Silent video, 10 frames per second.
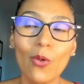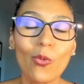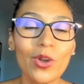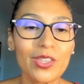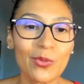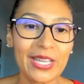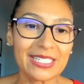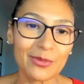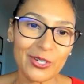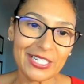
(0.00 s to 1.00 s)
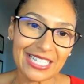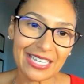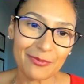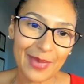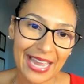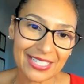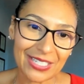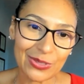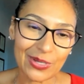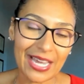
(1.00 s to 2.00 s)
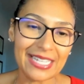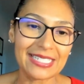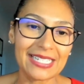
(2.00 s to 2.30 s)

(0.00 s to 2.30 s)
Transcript: One of the ways I'm going to give back to you guys